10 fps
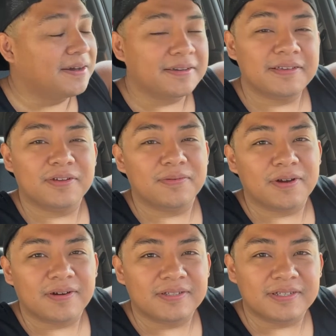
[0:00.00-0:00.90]
here we
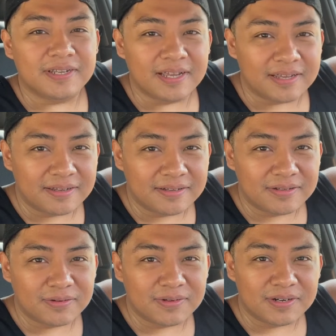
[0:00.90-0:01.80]
are today
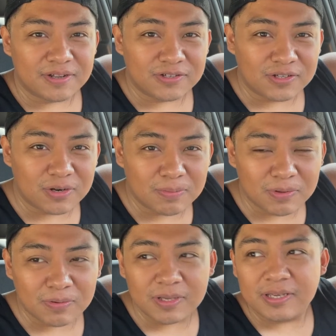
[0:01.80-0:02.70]
doing another Slurp of
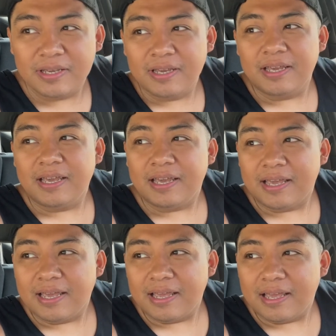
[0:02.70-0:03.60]
the Week.
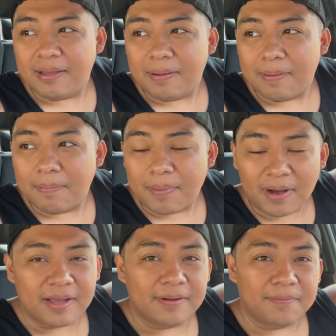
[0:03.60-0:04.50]

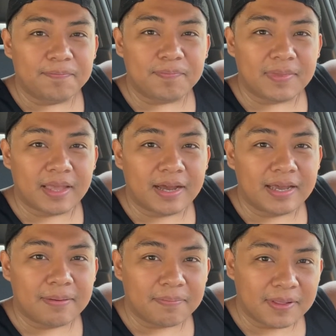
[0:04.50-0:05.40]
But I
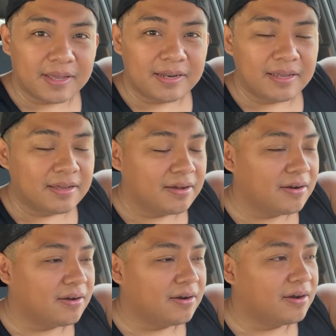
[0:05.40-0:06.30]
am planning
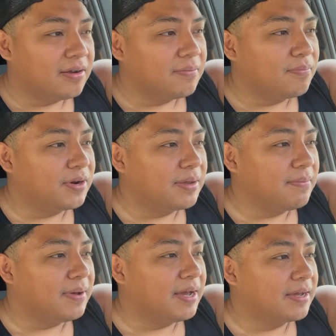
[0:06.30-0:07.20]
on bringing
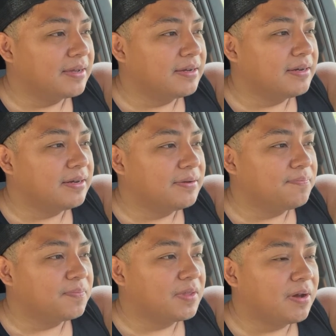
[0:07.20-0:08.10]
back
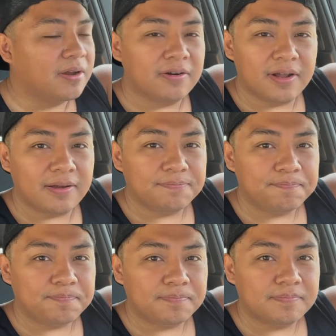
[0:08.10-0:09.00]
Hot or Not.
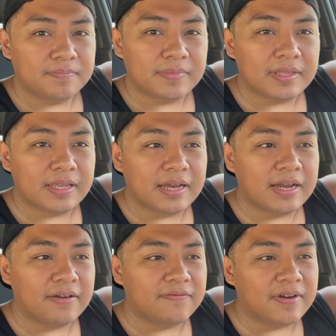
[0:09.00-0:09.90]

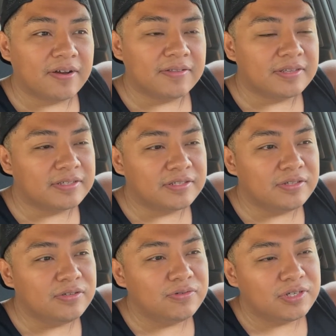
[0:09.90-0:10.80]
I found this
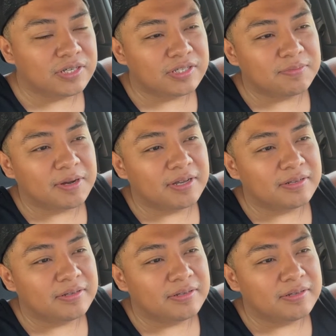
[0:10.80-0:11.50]
new chicken spot